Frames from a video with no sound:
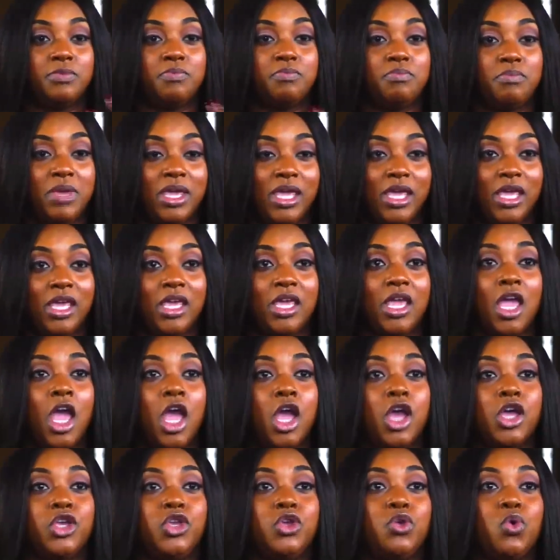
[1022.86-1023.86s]
To me,
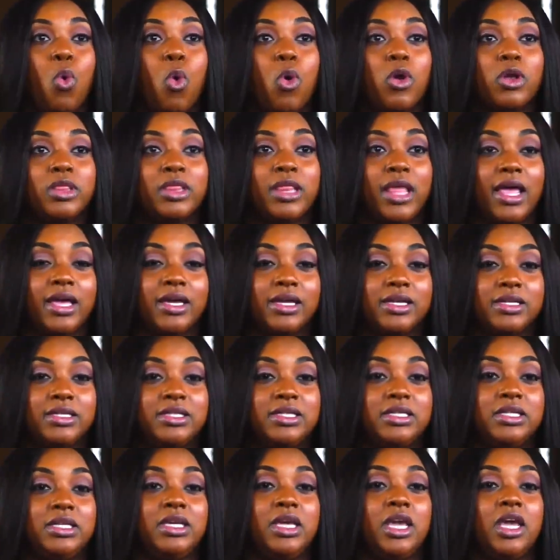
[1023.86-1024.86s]
your
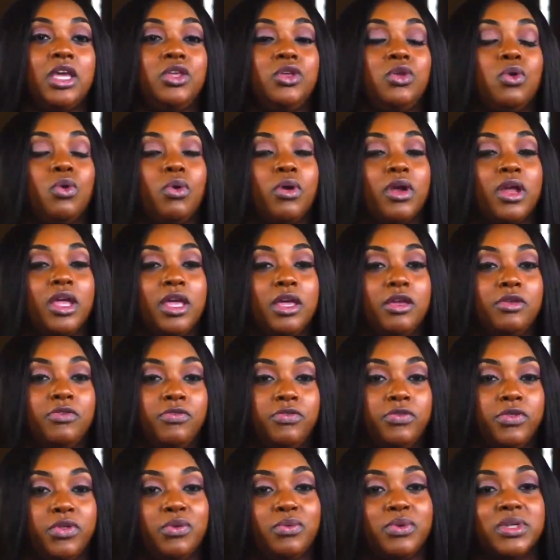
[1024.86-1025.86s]
legacy and your
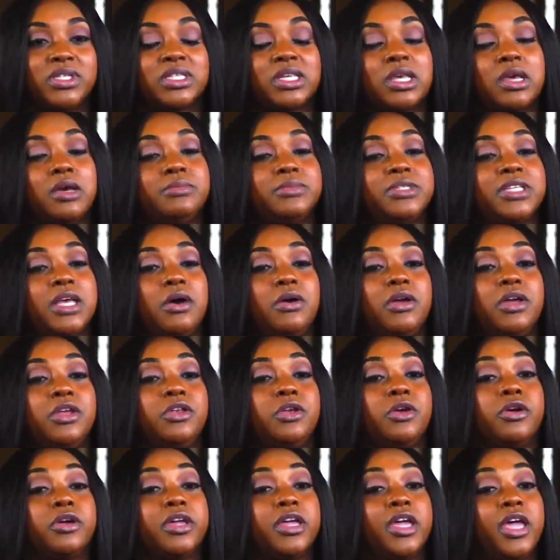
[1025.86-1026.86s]
influence comes out
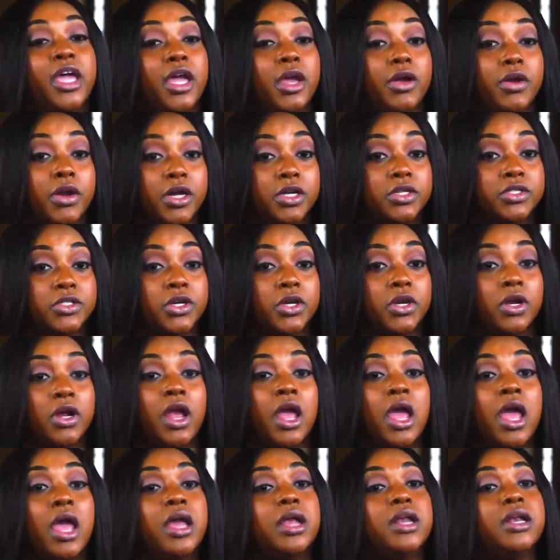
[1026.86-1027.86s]
in your
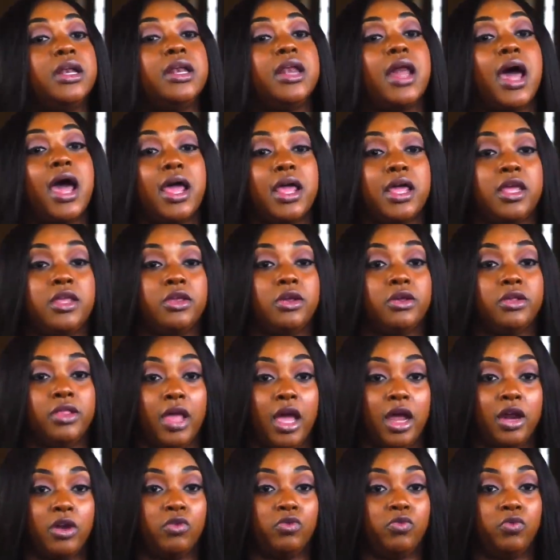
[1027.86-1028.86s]
character not in your
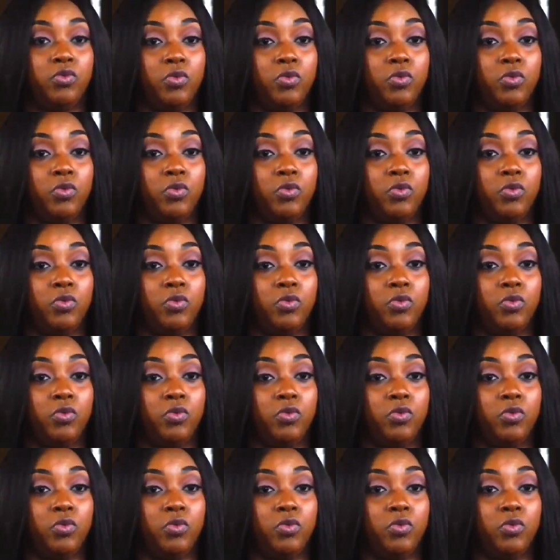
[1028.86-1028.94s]
line of